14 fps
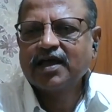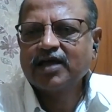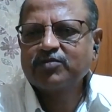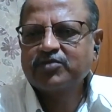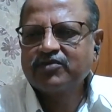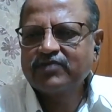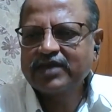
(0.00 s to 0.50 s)

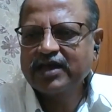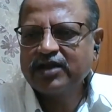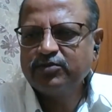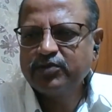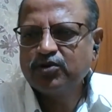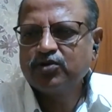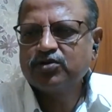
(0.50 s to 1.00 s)
I'm giving
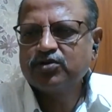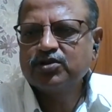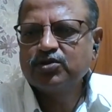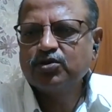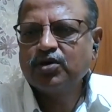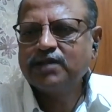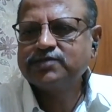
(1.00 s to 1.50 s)

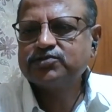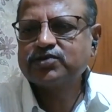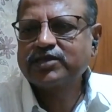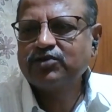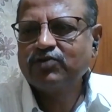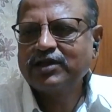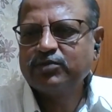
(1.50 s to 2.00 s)
unmute. You also
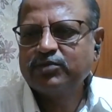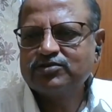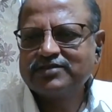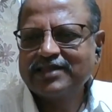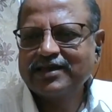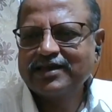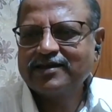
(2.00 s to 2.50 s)
give
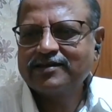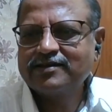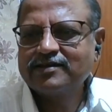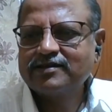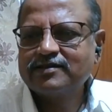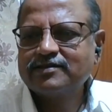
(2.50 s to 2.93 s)
unmute there.